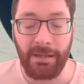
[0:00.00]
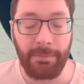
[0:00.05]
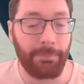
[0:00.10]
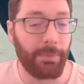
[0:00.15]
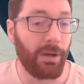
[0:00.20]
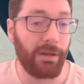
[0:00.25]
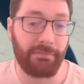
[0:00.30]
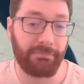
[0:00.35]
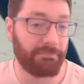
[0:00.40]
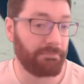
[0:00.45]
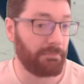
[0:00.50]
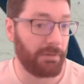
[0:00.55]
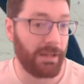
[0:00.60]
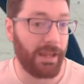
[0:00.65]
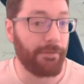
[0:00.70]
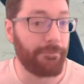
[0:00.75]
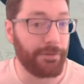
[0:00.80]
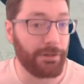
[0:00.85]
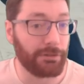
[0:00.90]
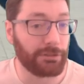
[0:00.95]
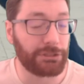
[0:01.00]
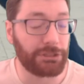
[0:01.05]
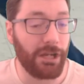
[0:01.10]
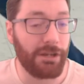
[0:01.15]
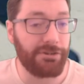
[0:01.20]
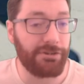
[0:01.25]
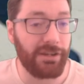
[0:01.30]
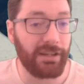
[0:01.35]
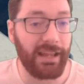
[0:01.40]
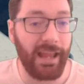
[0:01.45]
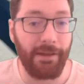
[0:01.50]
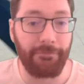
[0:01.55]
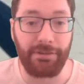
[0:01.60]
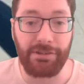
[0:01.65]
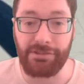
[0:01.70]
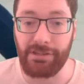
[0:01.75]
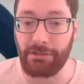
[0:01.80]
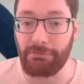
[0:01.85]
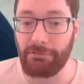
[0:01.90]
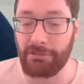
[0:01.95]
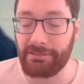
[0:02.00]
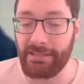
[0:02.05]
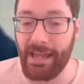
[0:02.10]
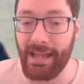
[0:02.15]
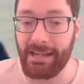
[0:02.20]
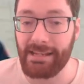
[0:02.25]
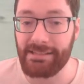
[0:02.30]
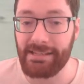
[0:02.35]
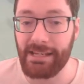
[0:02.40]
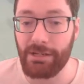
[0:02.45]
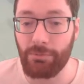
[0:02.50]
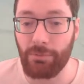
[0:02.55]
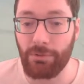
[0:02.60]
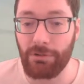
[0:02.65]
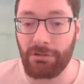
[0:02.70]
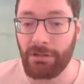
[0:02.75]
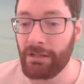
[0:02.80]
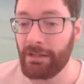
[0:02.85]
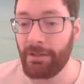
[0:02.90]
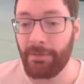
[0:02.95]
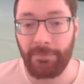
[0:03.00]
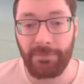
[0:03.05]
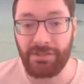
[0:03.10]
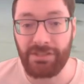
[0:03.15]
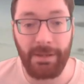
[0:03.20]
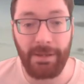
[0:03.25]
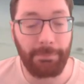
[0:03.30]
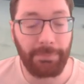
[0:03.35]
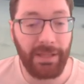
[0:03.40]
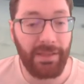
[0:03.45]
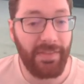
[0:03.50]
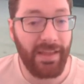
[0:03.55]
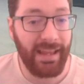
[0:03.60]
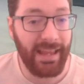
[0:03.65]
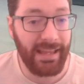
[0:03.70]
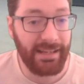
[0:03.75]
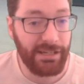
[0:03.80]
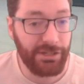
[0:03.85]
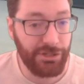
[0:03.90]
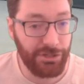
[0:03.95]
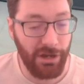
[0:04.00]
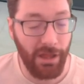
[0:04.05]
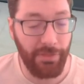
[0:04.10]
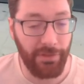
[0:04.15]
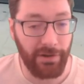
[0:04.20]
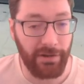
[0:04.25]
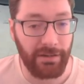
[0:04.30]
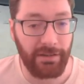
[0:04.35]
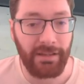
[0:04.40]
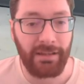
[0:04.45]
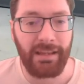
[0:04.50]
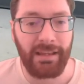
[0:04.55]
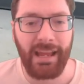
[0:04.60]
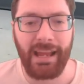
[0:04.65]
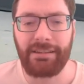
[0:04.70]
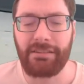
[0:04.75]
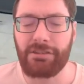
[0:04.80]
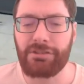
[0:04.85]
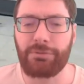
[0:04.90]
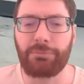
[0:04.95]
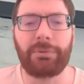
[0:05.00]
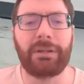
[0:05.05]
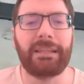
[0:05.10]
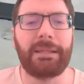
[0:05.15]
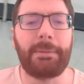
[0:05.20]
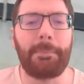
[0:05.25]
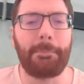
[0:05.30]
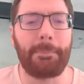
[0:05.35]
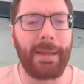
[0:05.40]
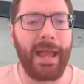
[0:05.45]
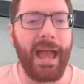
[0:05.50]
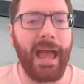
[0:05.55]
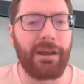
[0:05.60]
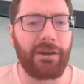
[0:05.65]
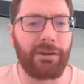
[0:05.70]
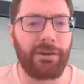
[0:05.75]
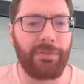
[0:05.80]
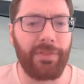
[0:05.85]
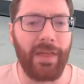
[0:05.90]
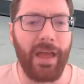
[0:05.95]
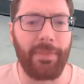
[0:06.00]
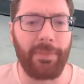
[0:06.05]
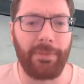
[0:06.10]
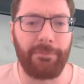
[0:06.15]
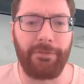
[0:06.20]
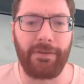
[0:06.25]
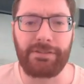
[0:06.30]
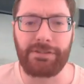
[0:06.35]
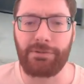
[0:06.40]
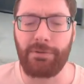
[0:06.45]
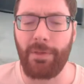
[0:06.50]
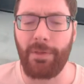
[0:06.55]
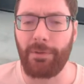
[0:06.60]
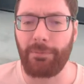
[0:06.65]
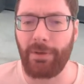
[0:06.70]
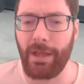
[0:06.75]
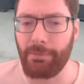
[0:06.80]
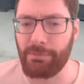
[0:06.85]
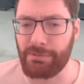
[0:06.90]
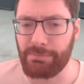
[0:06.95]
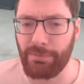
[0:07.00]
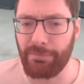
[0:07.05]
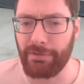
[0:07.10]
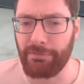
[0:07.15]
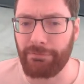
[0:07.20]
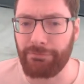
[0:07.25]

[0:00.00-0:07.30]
but if you're judging every single attack is equal, simply they hit each other. It doesn't really matter that the fencer on the right was moving